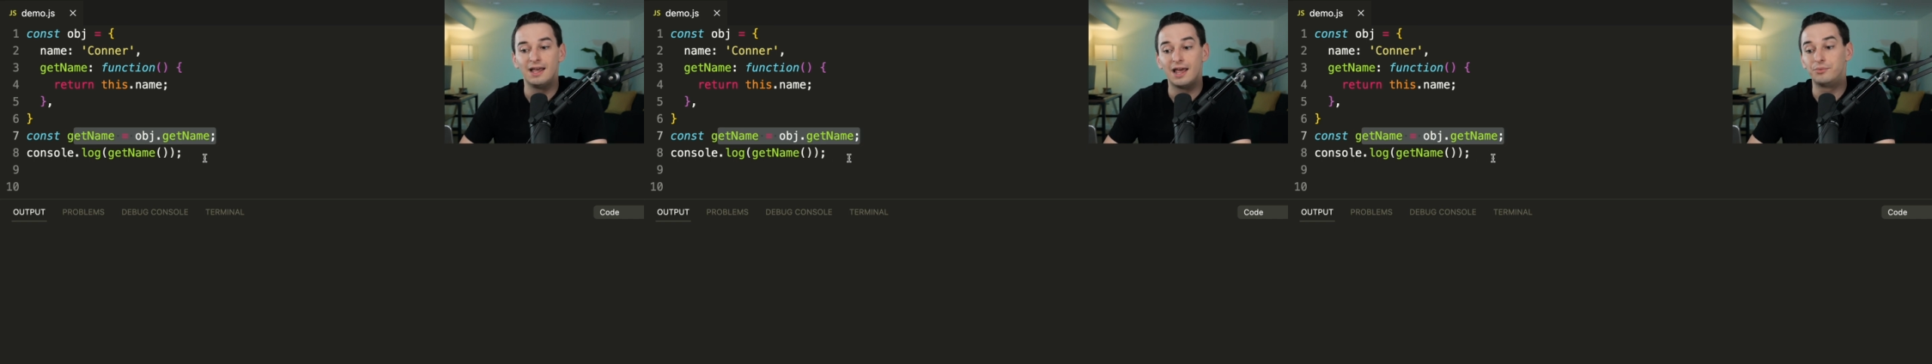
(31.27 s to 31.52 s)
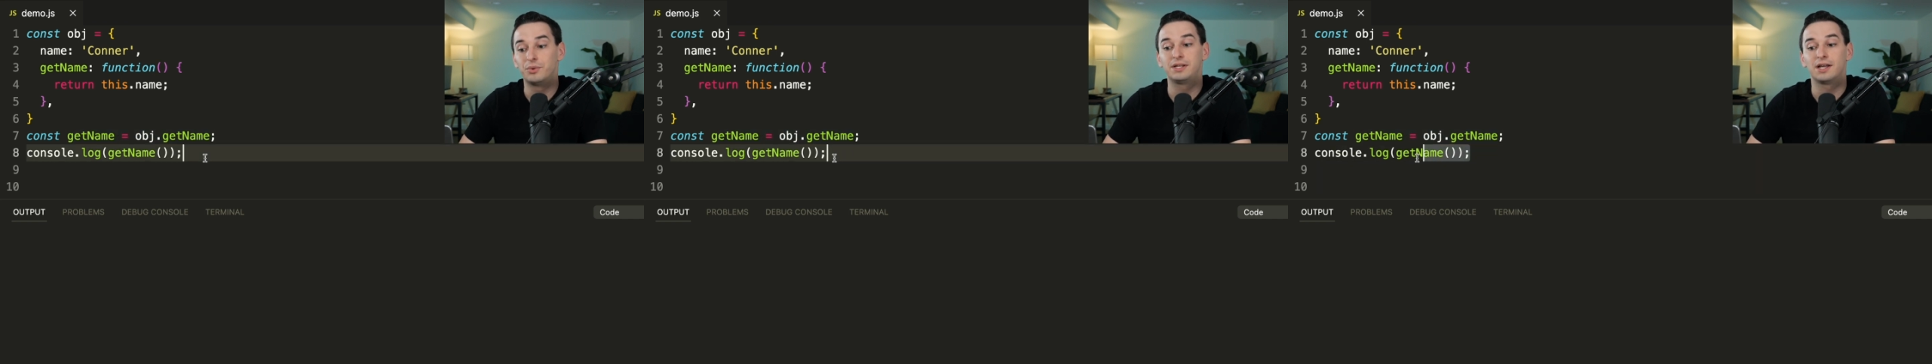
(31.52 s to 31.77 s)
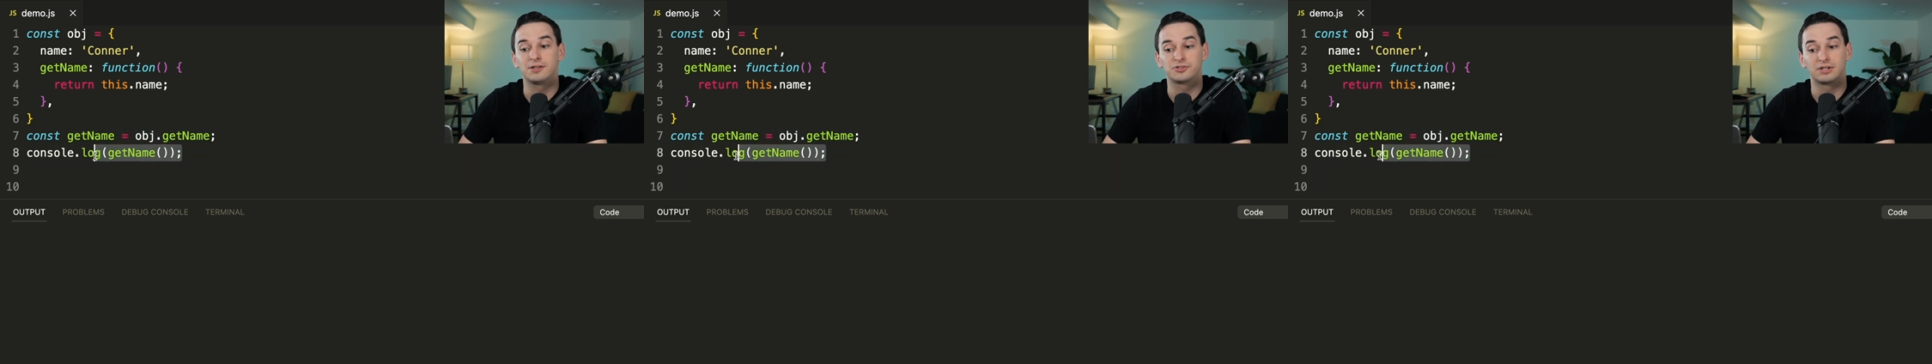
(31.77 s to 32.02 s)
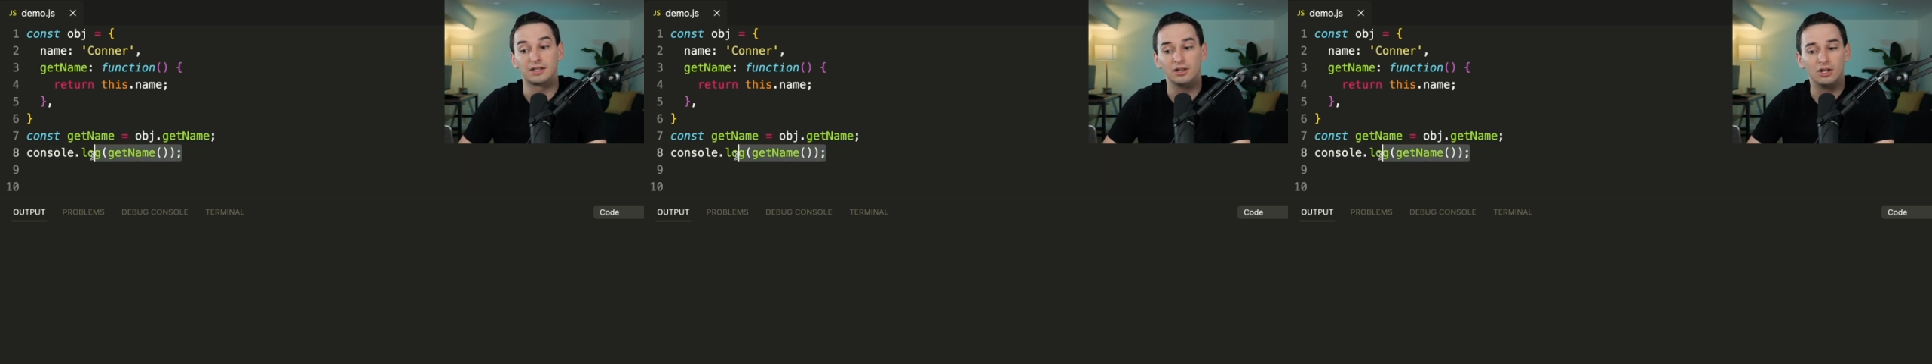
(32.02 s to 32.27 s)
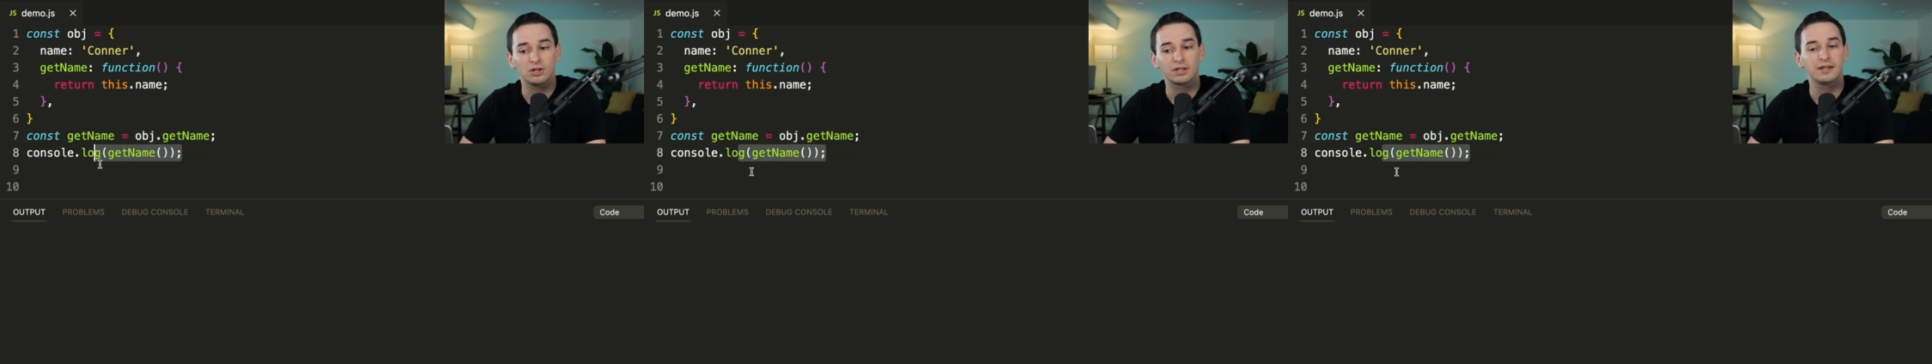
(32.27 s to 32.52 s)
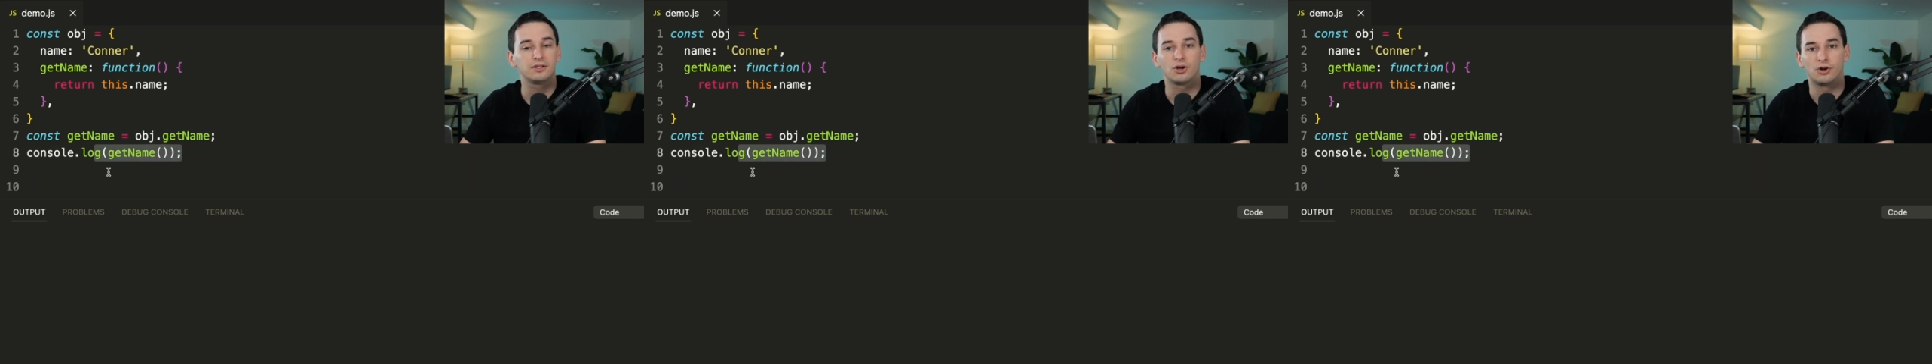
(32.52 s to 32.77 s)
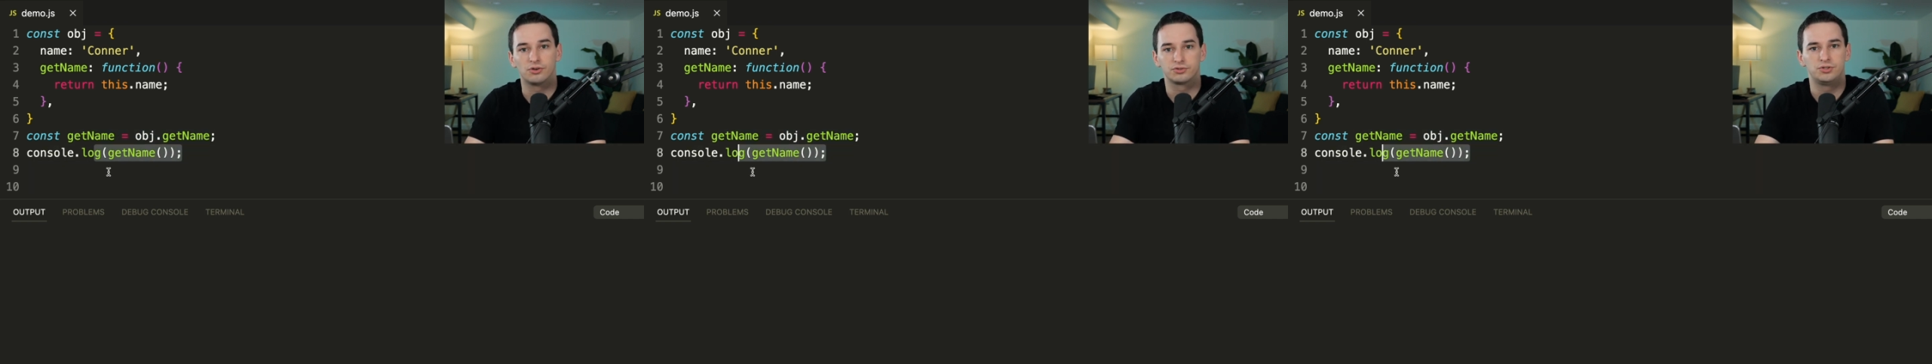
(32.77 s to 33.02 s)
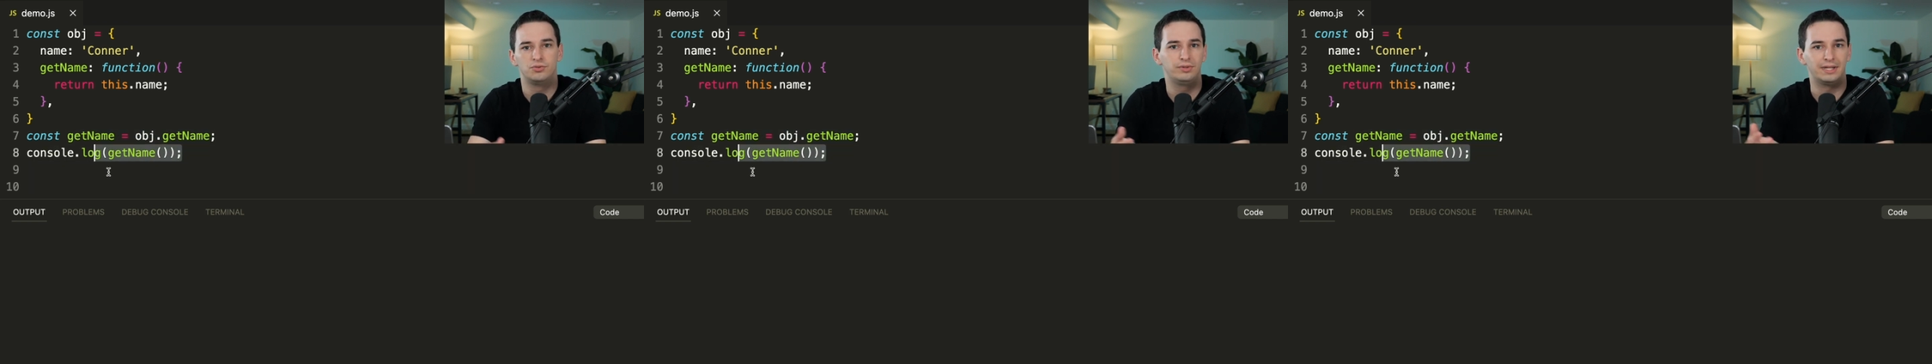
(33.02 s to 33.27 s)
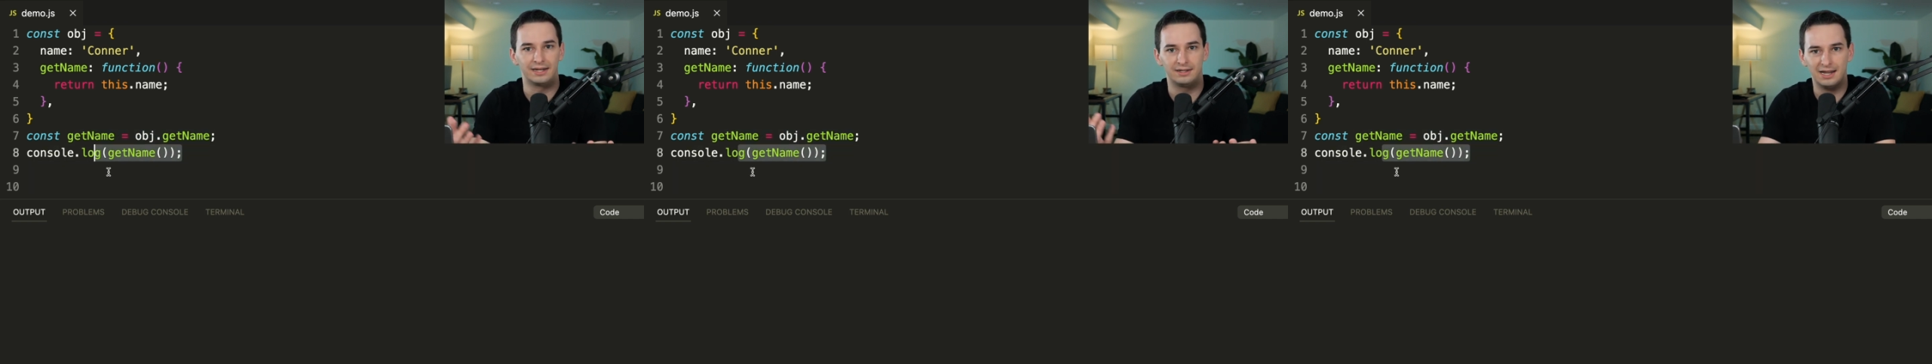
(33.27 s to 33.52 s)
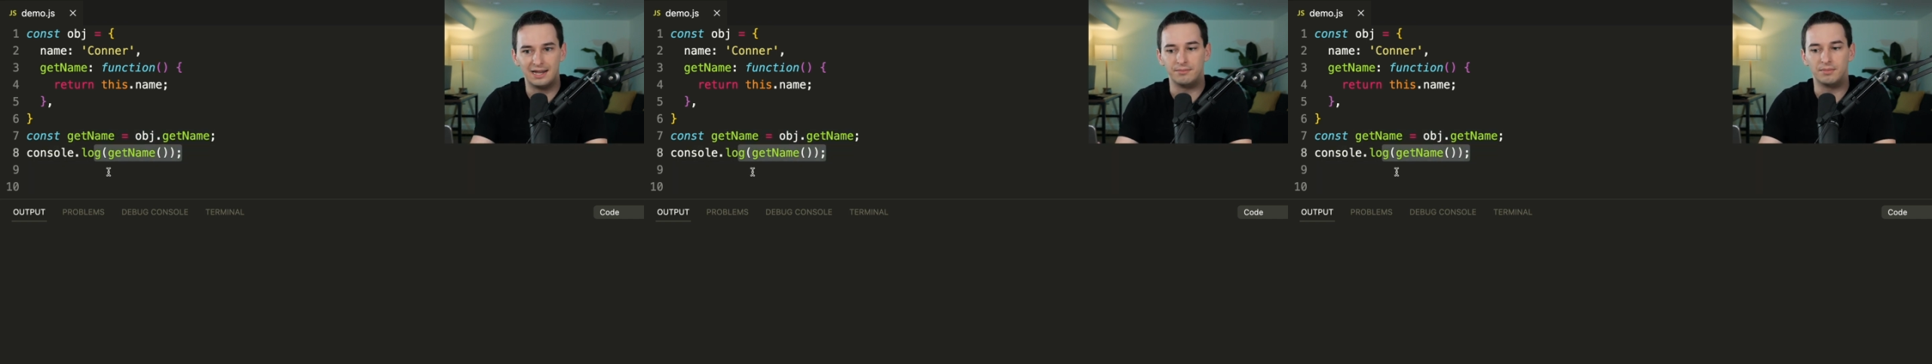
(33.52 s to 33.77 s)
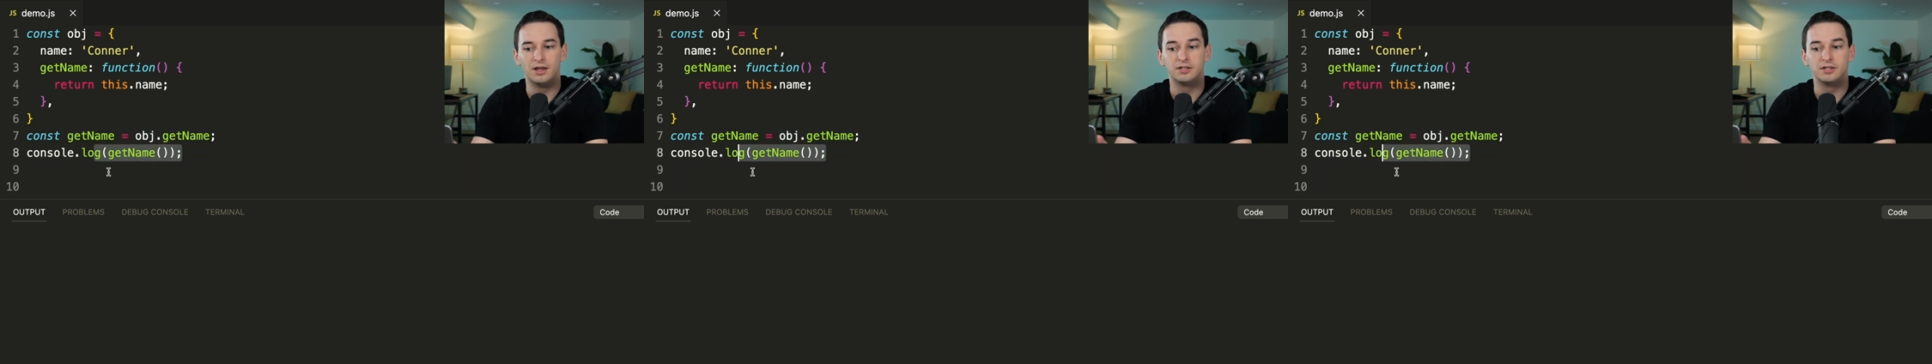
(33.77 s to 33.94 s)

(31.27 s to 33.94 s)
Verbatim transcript: and we console.log a call to get name.